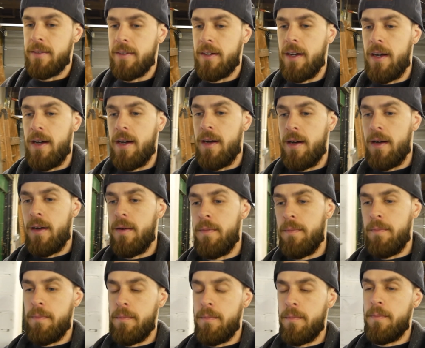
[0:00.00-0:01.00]

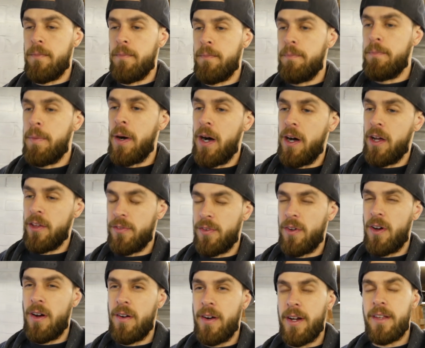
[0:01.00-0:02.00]
parts for
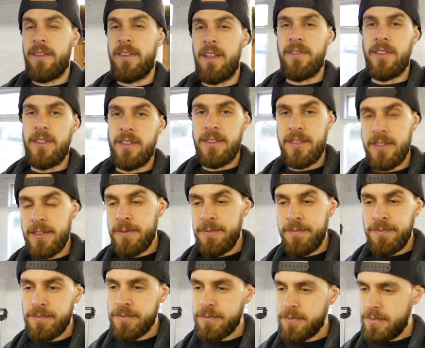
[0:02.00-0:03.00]
RX-7s,
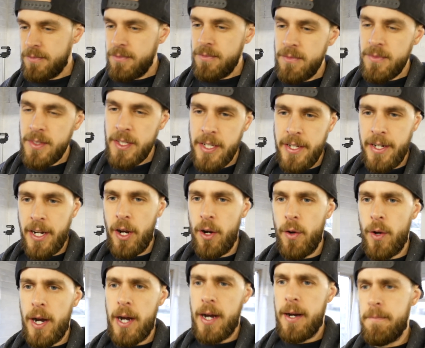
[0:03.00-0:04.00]

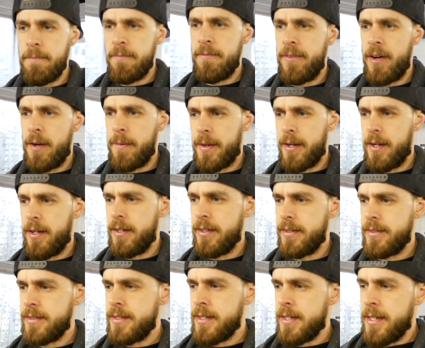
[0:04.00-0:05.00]

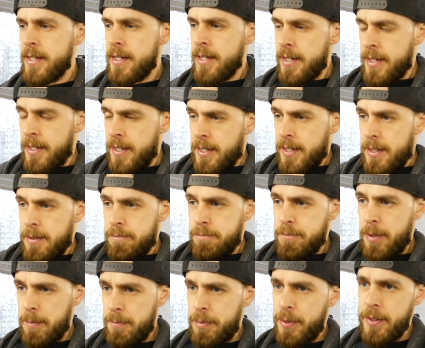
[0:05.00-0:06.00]
fiberglass
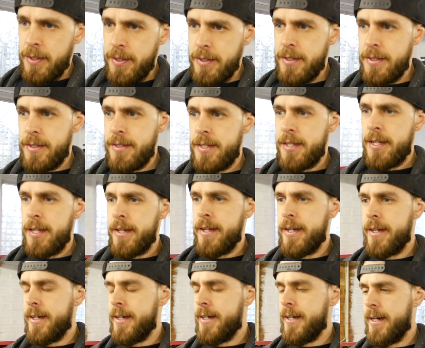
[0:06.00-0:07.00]
bumpers,
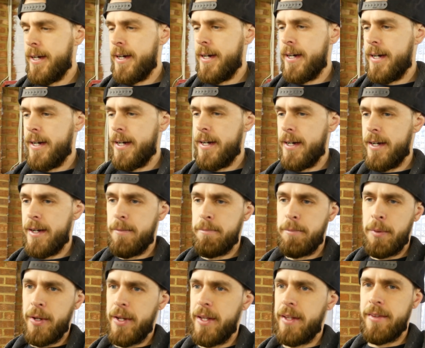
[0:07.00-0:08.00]

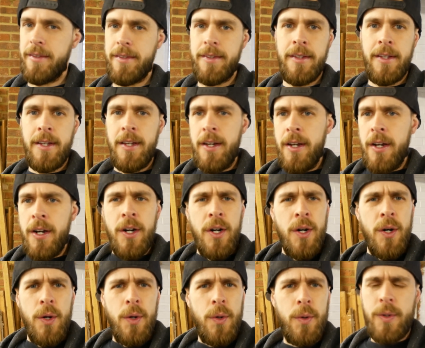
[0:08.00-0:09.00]
bonnets,
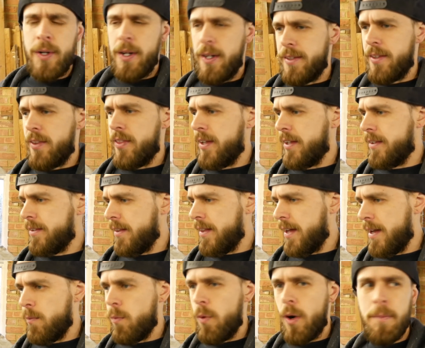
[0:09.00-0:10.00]
all kinds of things like
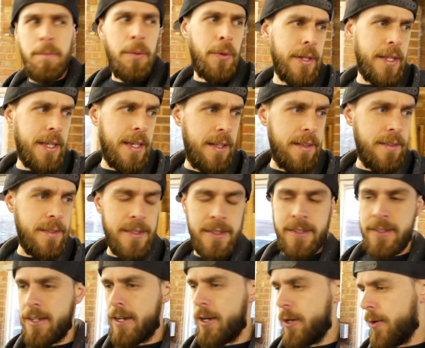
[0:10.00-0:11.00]
that, wide body kits.
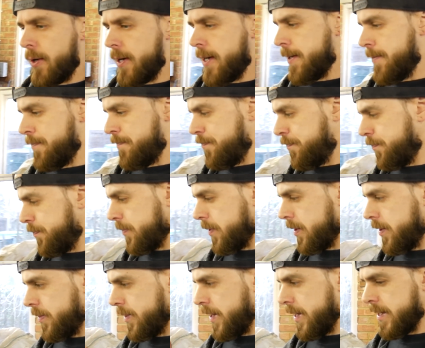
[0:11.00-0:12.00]
So
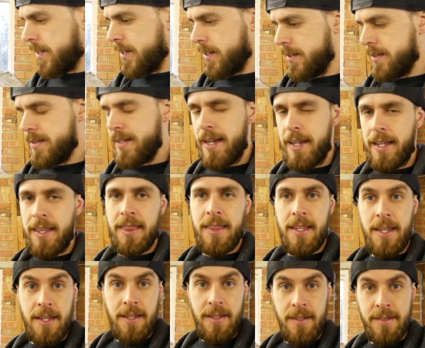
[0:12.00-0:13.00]
they can take
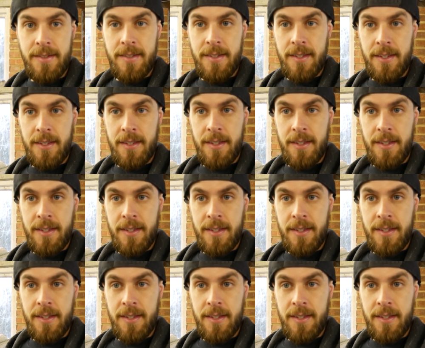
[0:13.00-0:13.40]
these